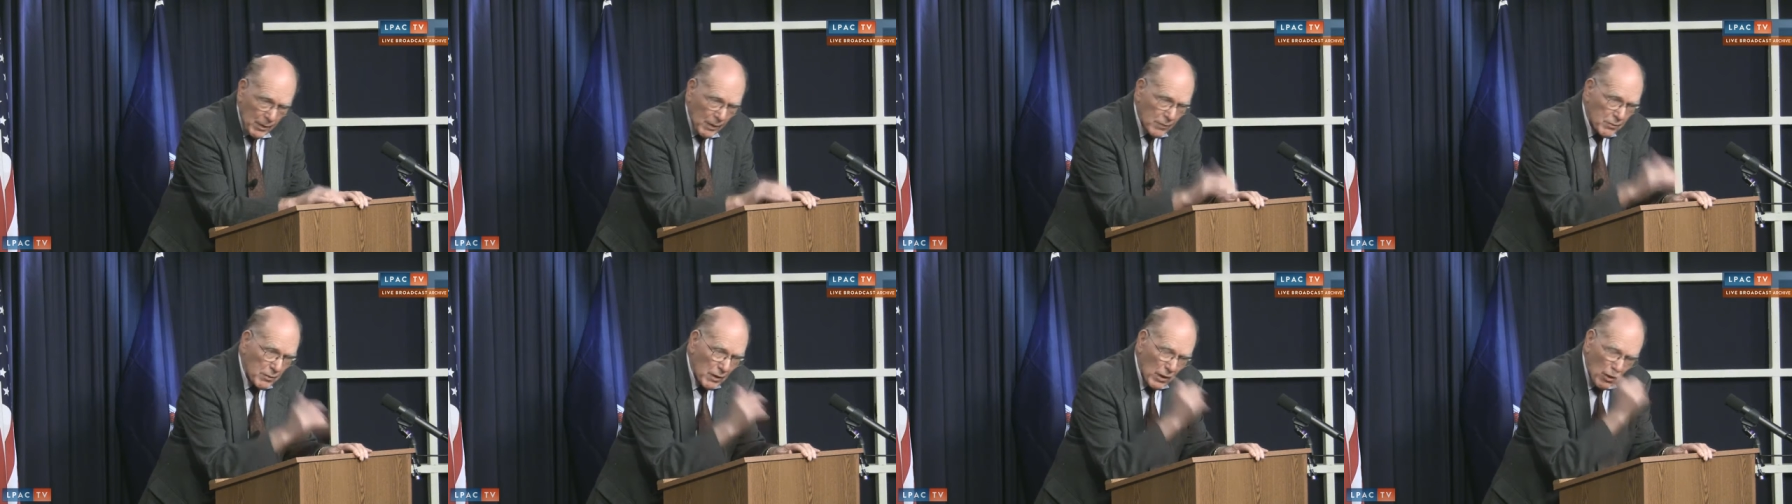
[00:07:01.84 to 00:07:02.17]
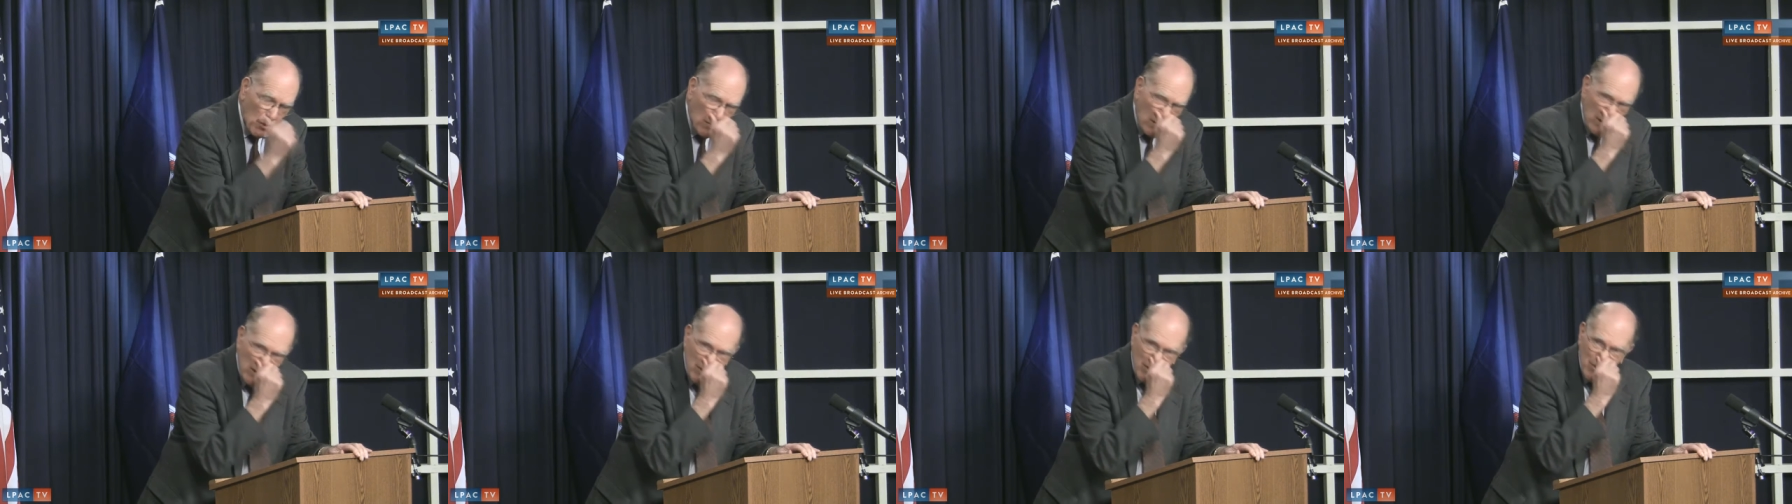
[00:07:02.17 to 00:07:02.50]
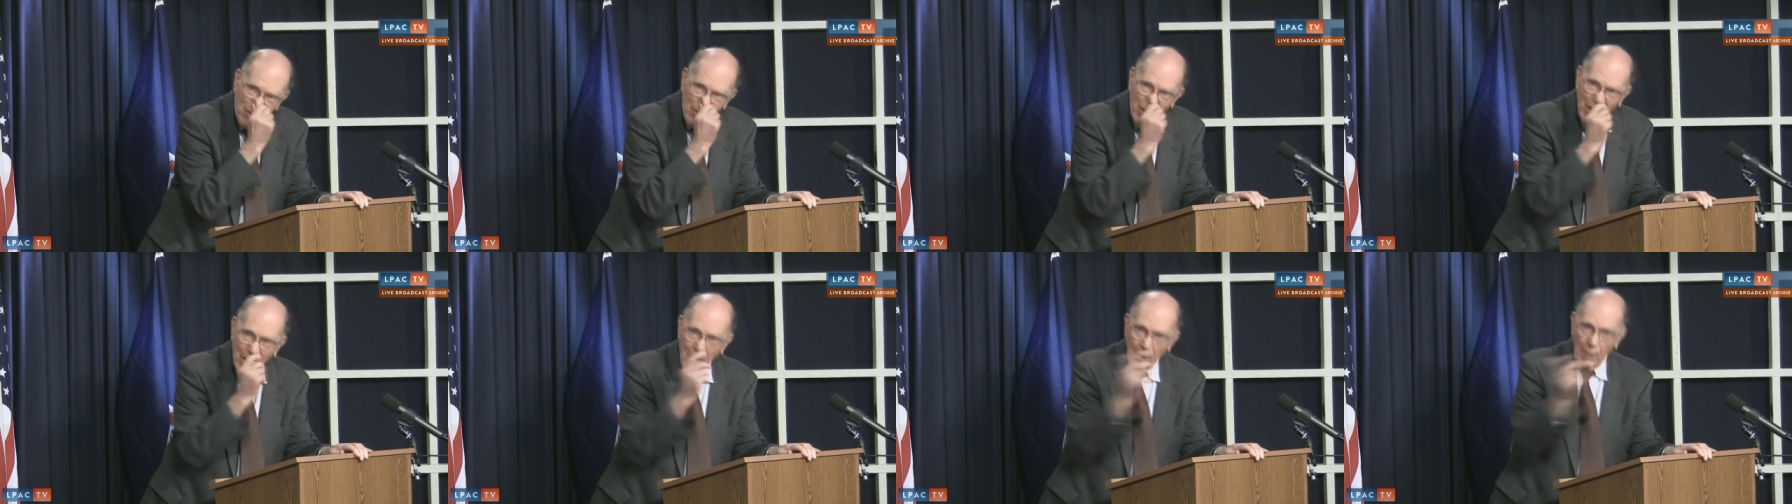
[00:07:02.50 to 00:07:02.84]
increased.
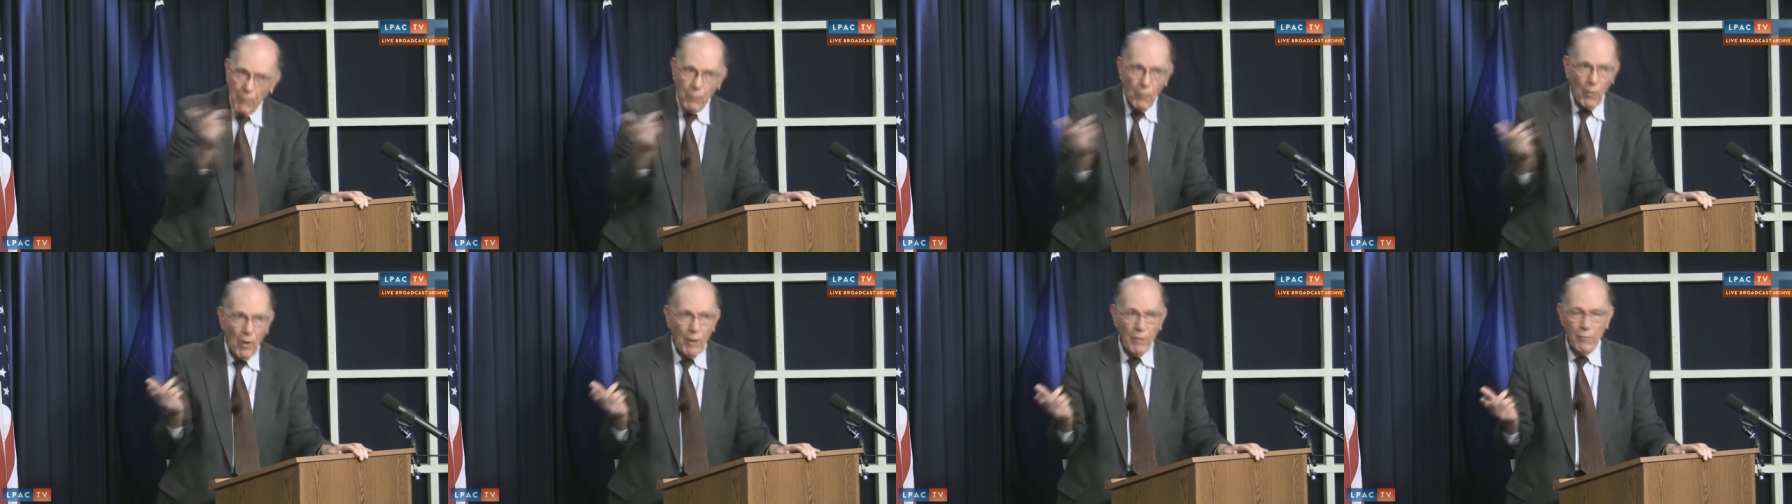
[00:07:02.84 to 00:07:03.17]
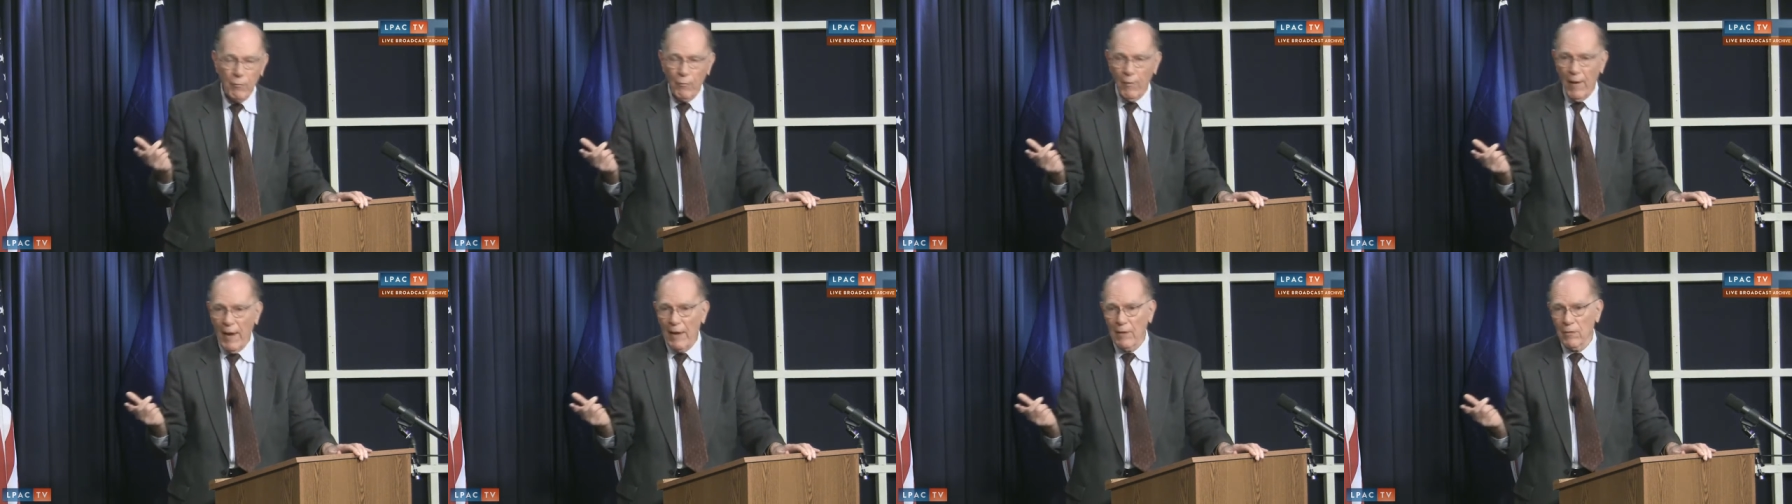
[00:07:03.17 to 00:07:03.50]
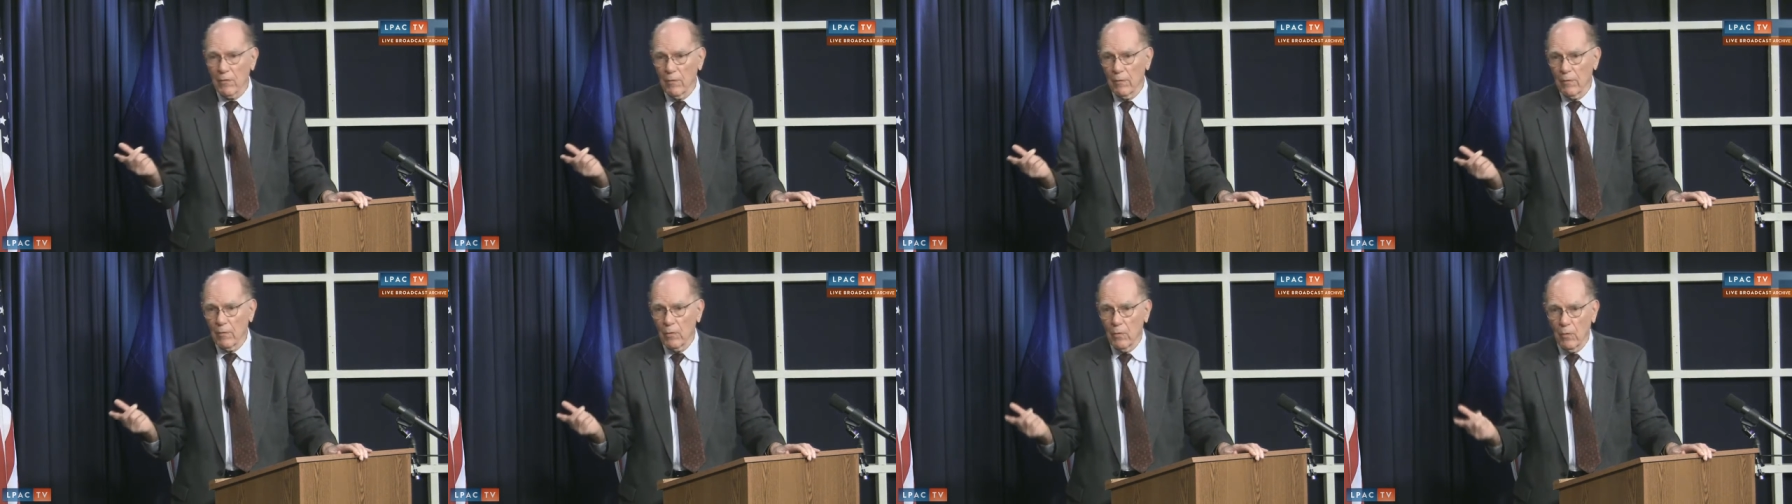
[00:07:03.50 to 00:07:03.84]
One factor,
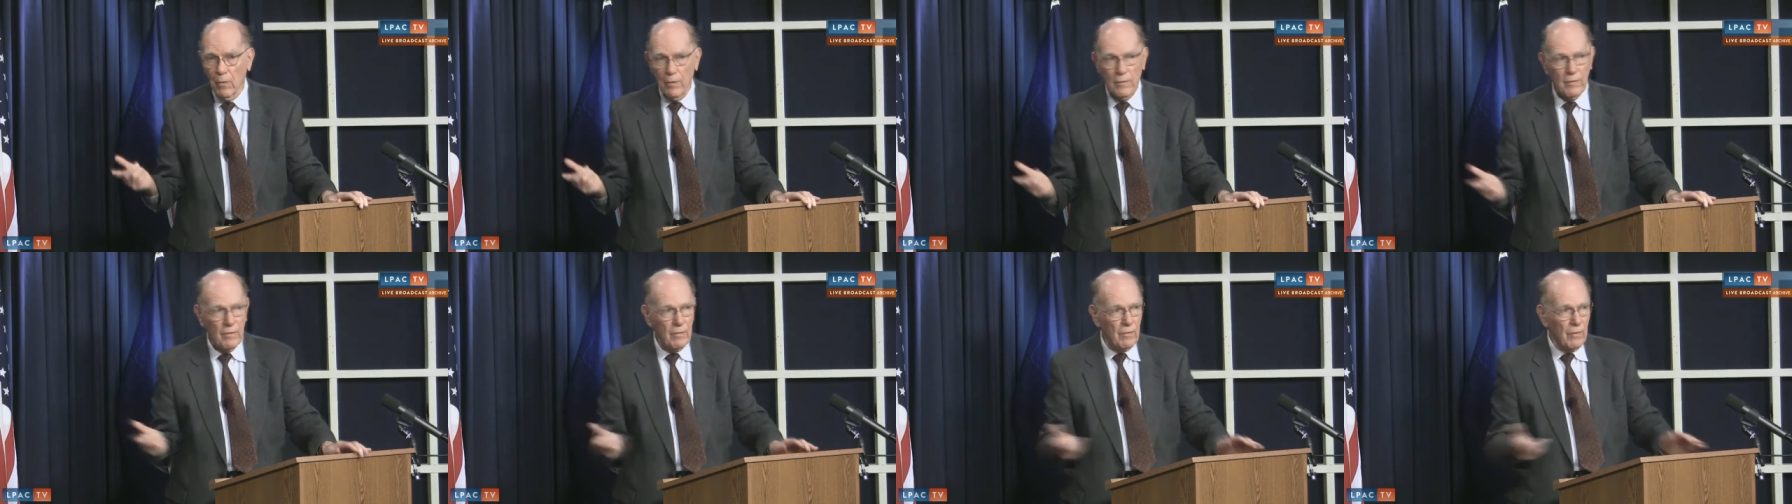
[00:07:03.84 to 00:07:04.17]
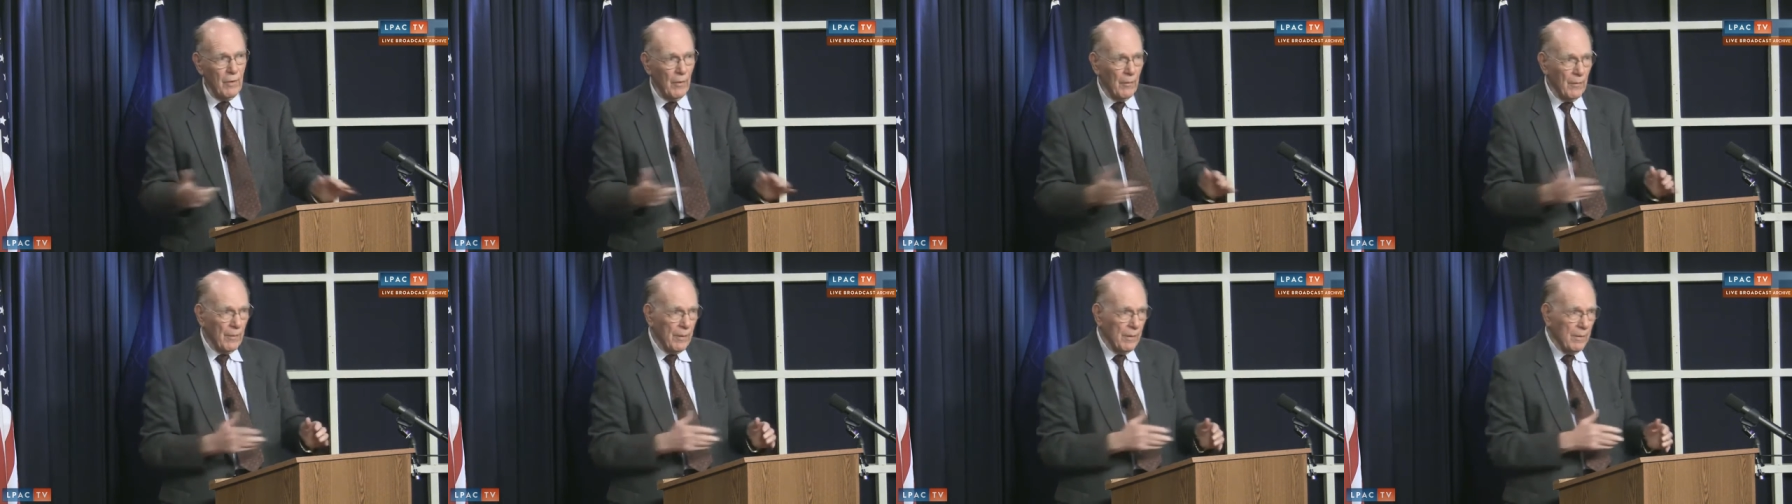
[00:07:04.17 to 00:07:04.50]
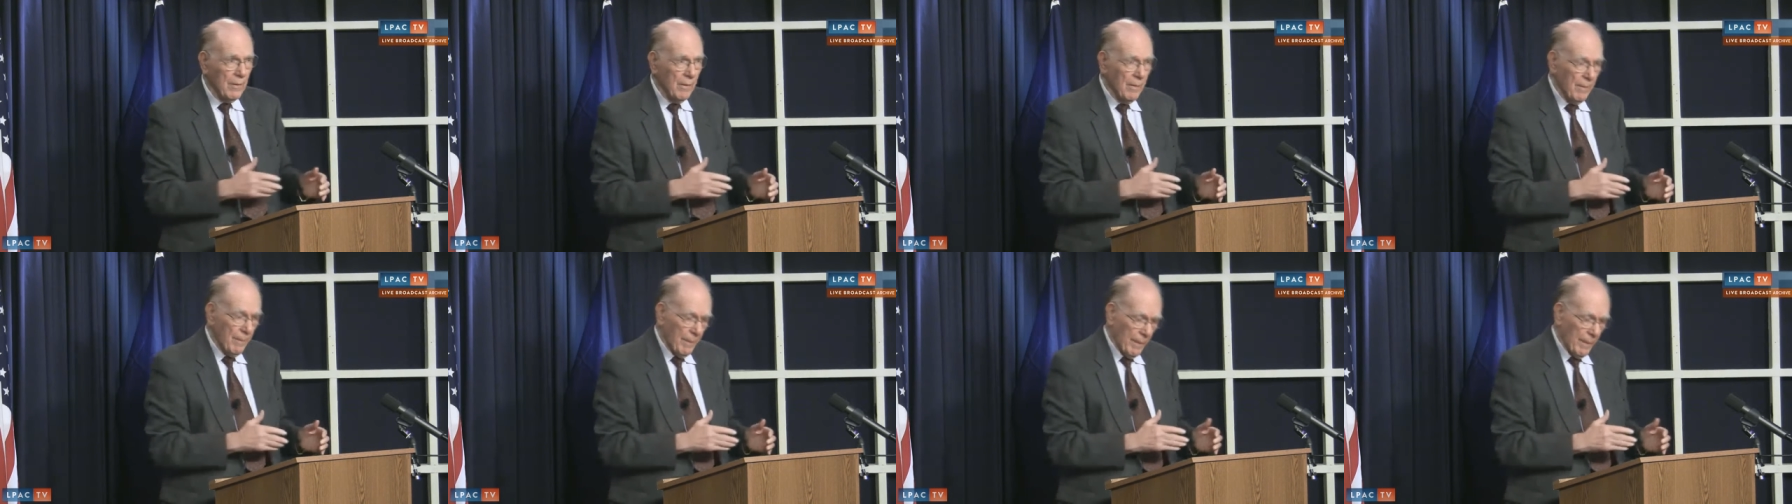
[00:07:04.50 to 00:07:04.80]
of course, is not only